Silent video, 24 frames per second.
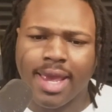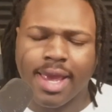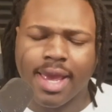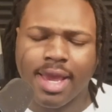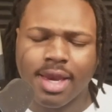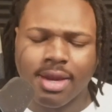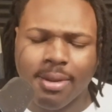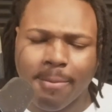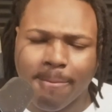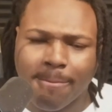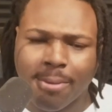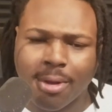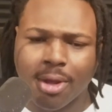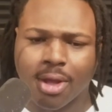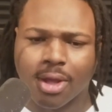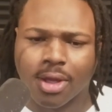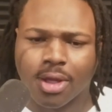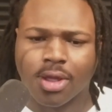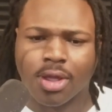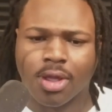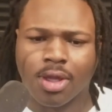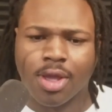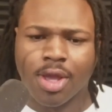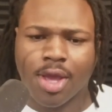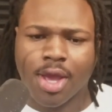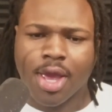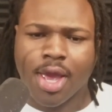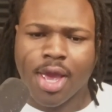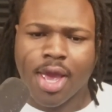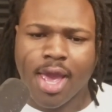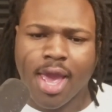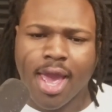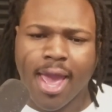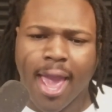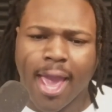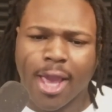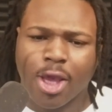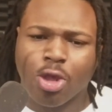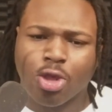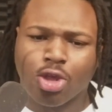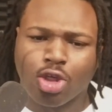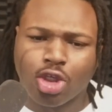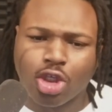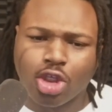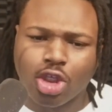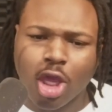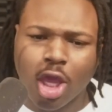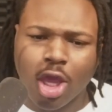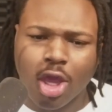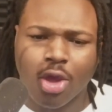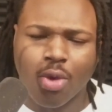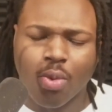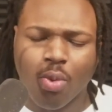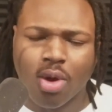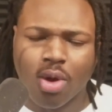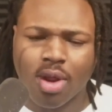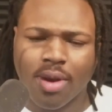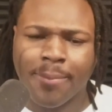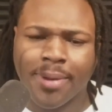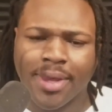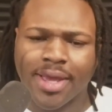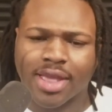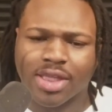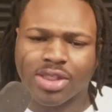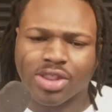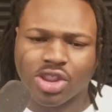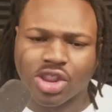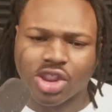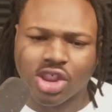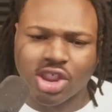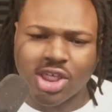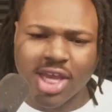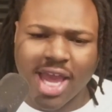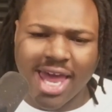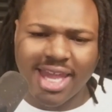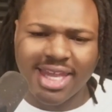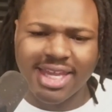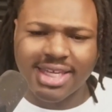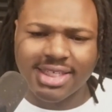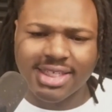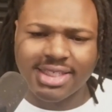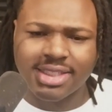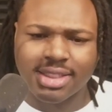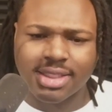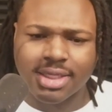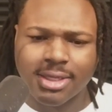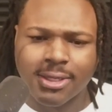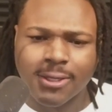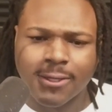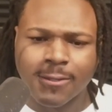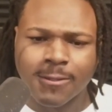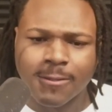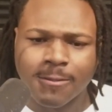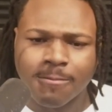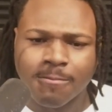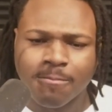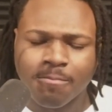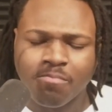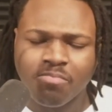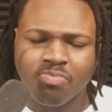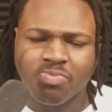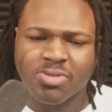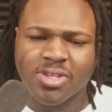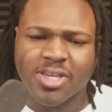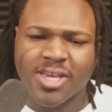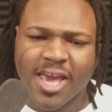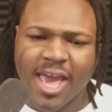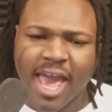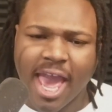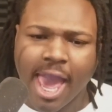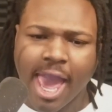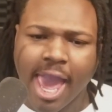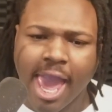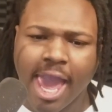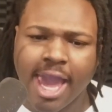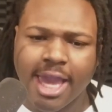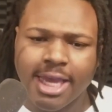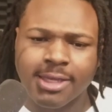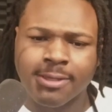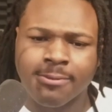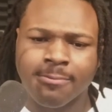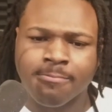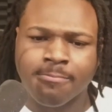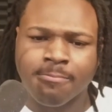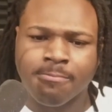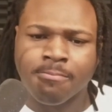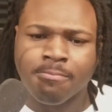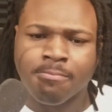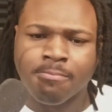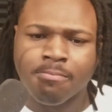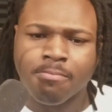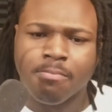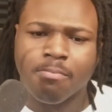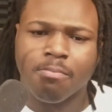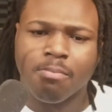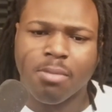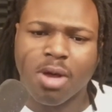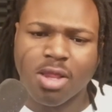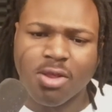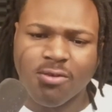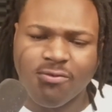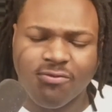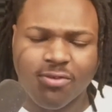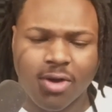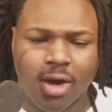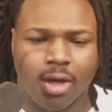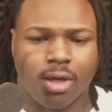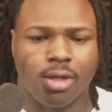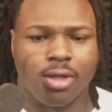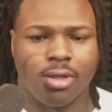the book, and you still want to be a jealous, hating motherfucker.